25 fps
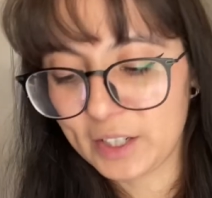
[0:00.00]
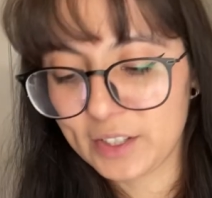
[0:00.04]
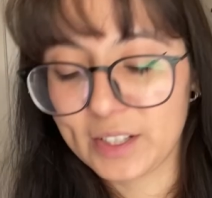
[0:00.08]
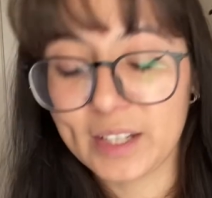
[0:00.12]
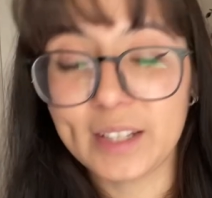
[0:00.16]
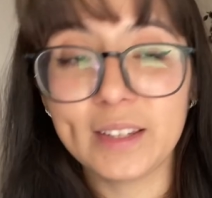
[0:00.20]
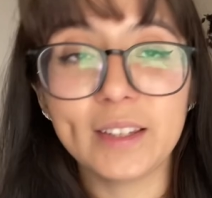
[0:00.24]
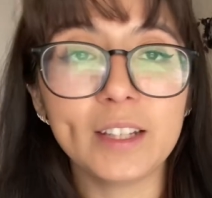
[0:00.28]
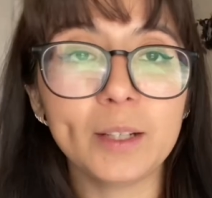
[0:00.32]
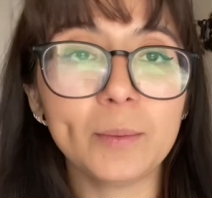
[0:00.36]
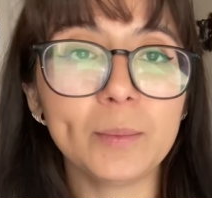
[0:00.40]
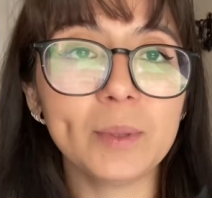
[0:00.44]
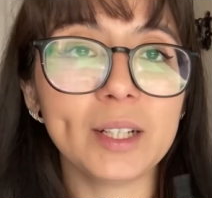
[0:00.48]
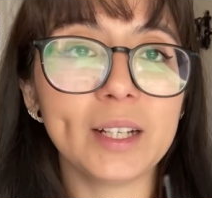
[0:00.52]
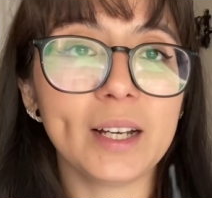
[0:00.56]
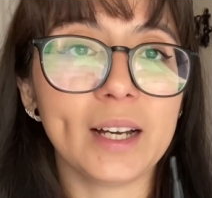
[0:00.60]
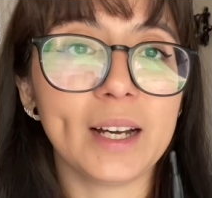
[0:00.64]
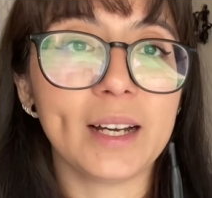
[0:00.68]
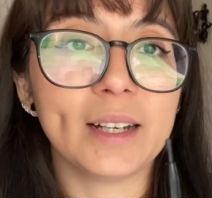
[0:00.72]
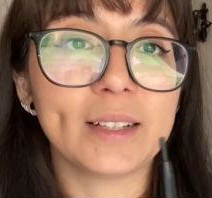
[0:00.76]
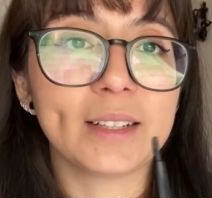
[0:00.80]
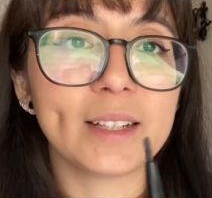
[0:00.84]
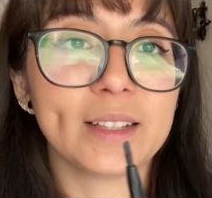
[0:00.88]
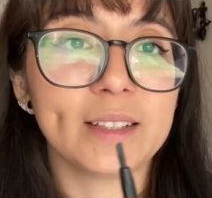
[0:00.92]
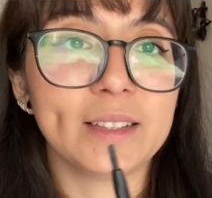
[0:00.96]
And then I'm gonna
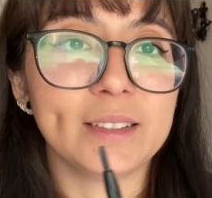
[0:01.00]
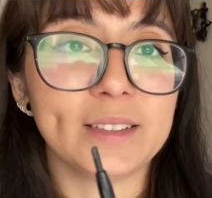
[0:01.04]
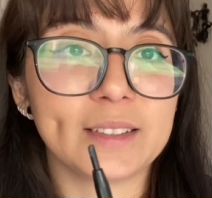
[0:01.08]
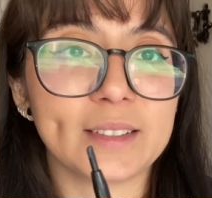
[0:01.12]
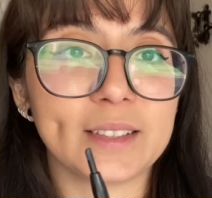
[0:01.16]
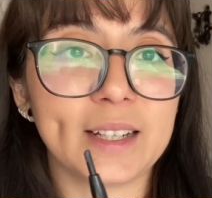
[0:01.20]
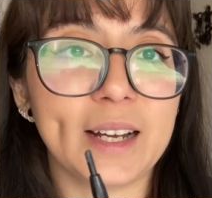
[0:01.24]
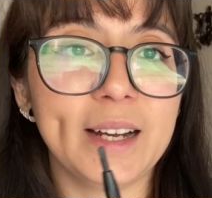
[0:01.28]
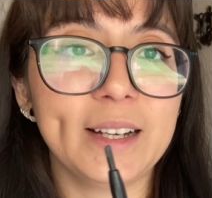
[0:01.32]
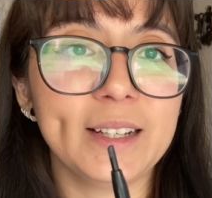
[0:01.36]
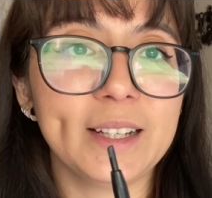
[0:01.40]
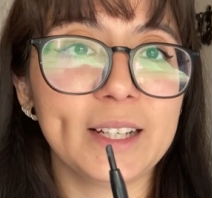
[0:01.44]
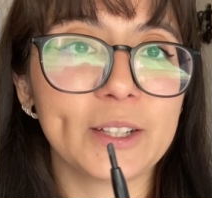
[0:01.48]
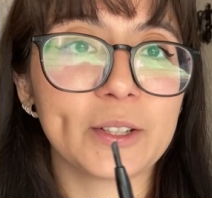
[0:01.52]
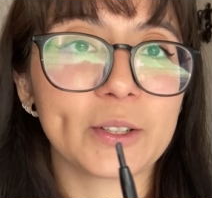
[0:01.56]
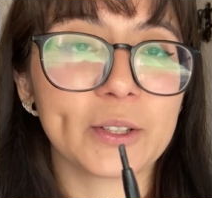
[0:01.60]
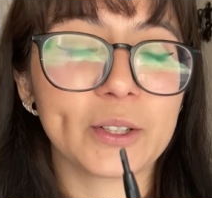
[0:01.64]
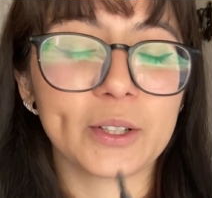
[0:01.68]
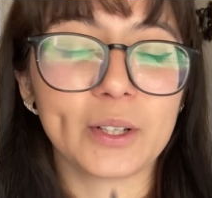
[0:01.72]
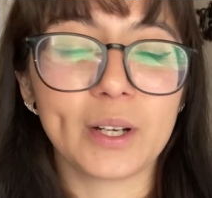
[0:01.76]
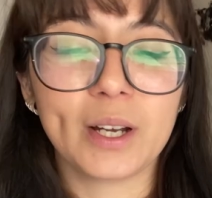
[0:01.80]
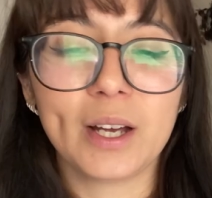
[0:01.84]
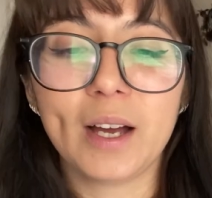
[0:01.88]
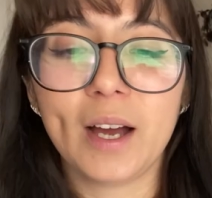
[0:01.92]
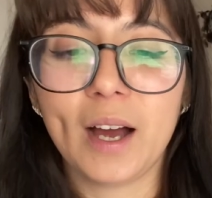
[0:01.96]
add this eyeliner.